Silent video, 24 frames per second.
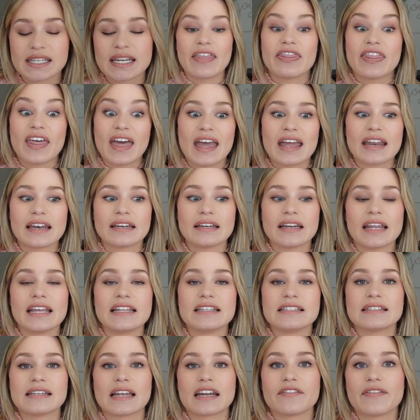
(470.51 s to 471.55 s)
And then
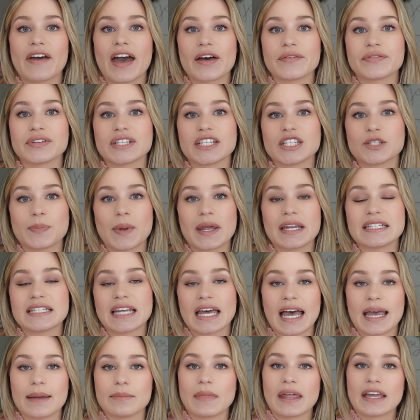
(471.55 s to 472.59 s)
instead of having to spend
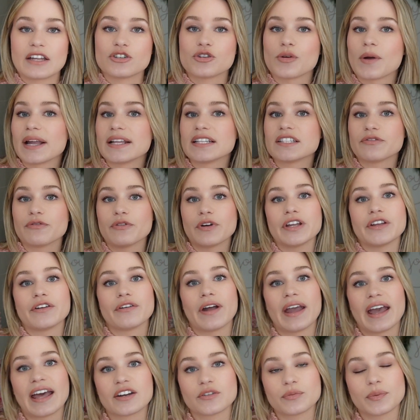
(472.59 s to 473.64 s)
time like transferring your
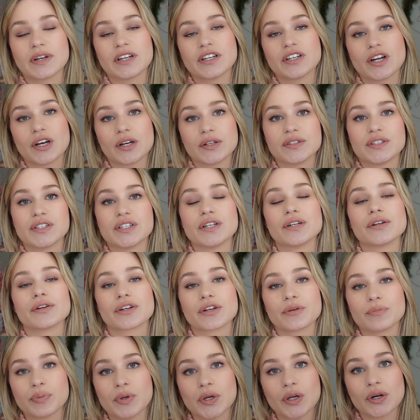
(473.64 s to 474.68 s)
handwritten notes to your
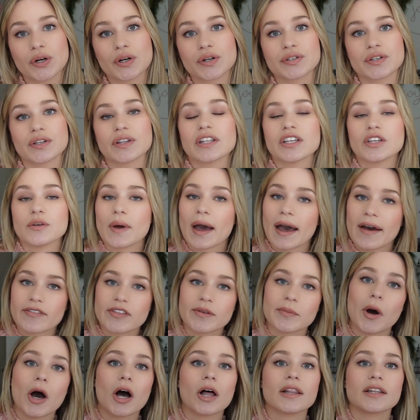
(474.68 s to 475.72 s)
computer so that you have them
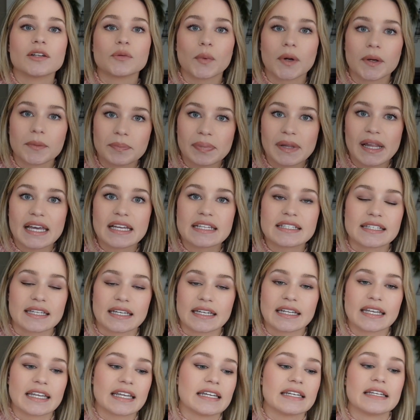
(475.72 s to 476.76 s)
all in one place
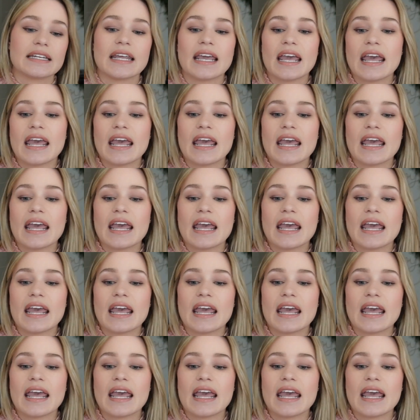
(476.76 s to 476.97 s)
and can